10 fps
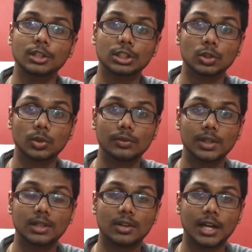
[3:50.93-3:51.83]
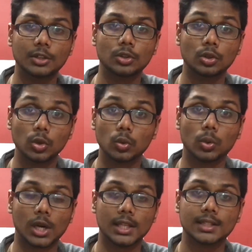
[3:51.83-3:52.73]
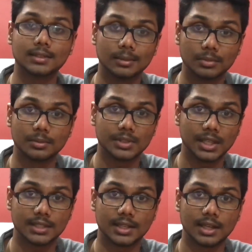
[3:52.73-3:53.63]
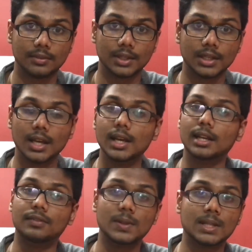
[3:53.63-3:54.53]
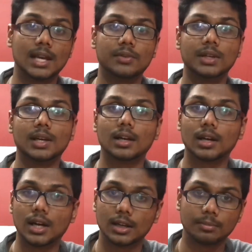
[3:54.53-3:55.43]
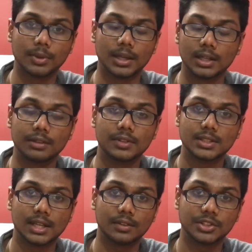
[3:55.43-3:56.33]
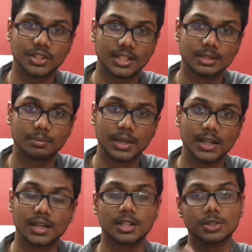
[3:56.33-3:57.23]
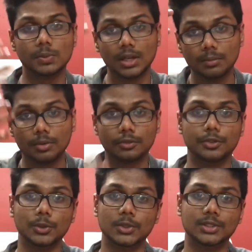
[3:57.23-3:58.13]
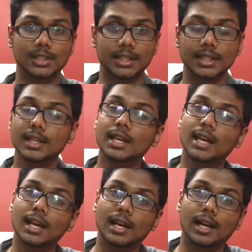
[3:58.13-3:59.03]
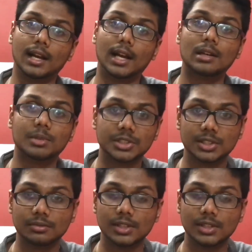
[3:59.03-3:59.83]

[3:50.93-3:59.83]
So we will try to know what are the symptoms he is having. If he's having heart pain, if he's having chest pain and is sweating profusely, our machine